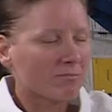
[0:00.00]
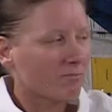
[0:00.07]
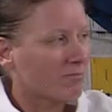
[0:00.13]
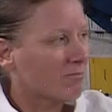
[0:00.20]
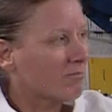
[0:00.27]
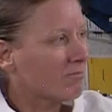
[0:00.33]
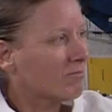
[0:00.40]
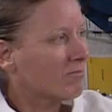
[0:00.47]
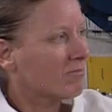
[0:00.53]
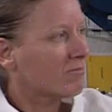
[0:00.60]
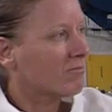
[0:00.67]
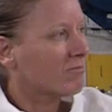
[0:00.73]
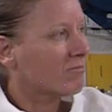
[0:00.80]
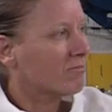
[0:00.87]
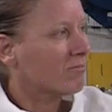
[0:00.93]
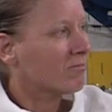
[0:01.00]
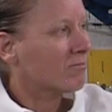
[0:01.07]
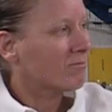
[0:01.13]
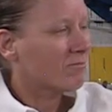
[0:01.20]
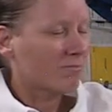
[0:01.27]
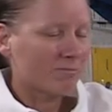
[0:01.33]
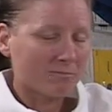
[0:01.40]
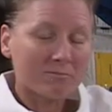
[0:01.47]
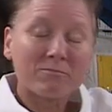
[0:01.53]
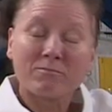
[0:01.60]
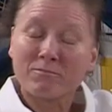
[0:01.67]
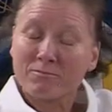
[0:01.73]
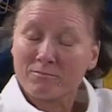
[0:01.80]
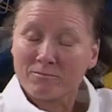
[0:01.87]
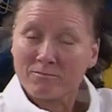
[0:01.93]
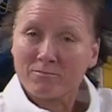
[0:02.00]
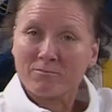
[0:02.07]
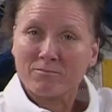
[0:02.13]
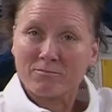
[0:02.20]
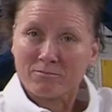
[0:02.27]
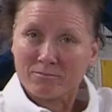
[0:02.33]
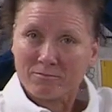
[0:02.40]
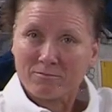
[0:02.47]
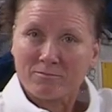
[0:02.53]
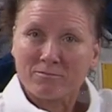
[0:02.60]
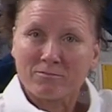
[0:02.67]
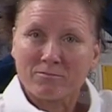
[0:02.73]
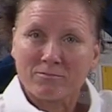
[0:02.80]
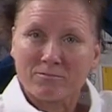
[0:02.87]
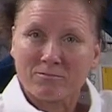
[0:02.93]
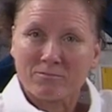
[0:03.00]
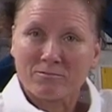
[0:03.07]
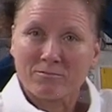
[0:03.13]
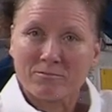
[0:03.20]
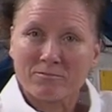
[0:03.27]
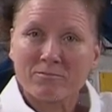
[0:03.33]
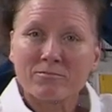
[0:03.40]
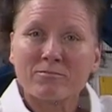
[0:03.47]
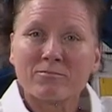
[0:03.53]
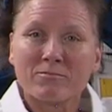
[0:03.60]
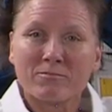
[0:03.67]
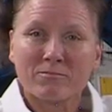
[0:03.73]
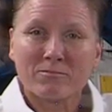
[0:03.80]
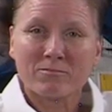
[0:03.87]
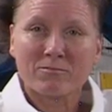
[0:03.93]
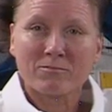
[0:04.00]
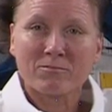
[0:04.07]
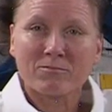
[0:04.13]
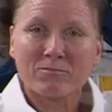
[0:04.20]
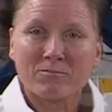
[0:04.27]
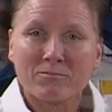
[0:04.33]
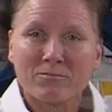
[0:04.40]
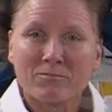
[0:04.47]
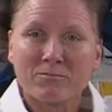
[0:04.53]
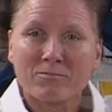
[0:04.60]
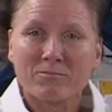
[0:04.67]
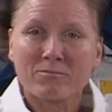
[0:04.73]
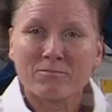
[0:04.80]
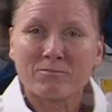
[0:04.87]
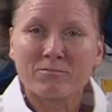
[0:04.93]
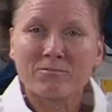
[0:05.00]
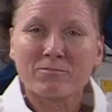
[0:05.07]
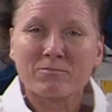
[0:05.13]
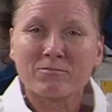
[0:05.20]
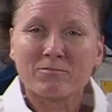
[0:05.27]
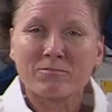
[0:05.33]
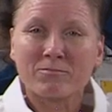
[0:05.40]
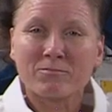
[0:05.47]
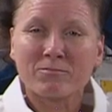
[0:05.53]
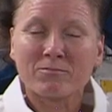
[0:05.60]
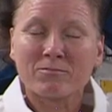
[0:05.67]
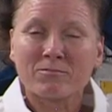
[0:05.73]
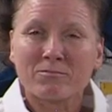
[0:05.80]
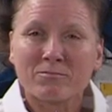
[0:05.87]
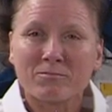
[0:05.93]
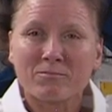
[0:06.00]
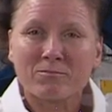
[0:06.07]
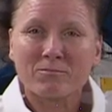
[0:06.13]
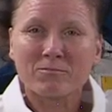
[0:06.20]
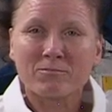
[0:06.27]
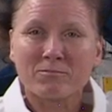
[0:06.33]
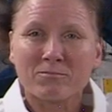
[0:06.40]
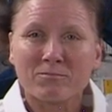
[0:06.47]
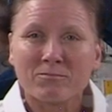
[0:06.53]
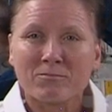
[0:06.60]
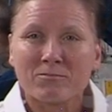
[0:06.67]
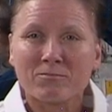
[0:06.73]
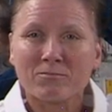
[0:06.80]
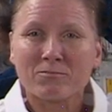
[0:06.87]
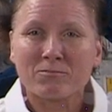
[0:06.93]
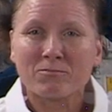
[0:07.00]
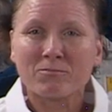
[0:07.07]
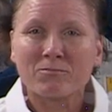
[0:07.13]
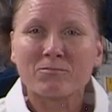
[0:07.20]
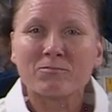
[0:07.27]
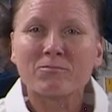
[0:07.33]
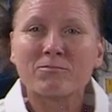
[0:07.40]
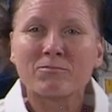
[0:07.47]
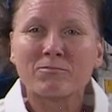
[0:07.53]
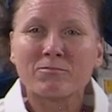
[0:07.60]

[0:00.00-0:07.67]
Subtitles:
This person isn't speaking.